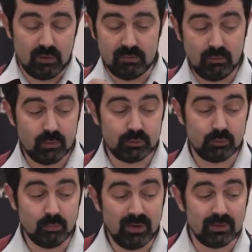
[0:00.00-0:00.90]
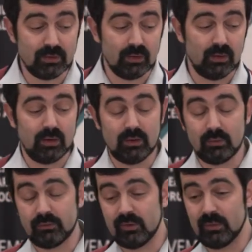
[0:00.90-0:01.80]
We want to make
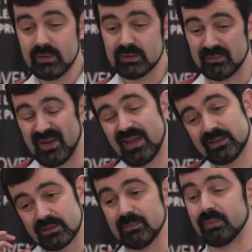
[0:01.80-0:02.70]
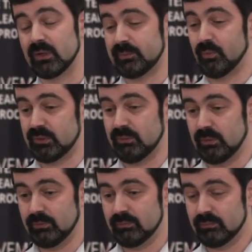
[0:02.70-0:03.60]
our formalism as simple as possible.
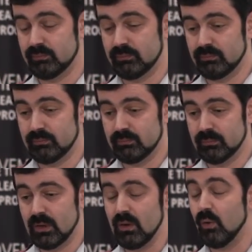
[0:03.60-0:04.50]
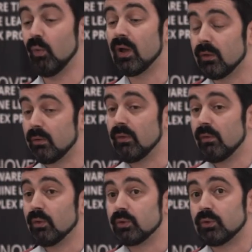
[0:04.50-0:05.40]
Why we
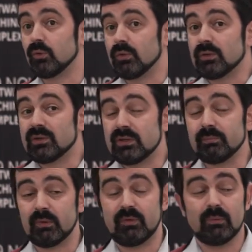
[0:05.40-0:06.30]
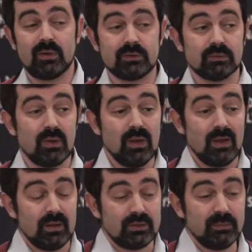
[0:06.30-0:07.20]
want to simple formalism?
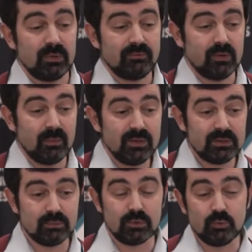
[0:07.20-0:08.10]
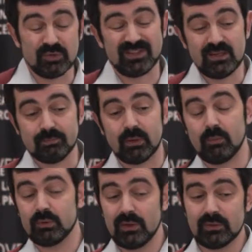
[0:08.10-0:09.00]
Simple formalism use simple
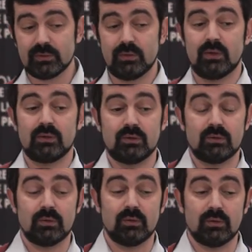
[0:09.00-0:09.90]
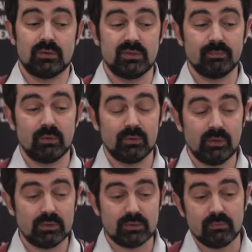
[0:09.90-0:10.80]
models, and simple
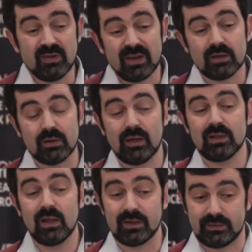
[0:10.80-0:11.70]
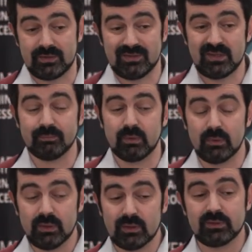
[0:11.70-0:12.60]
models, we can analyze simple
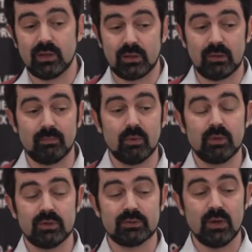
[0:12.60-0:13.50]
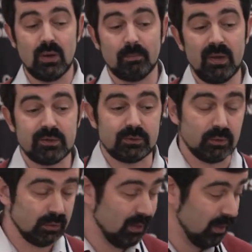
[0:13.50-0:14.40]
models like models based
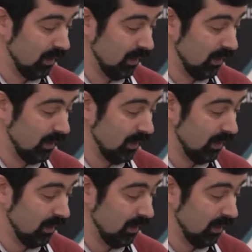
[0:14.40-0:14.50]
on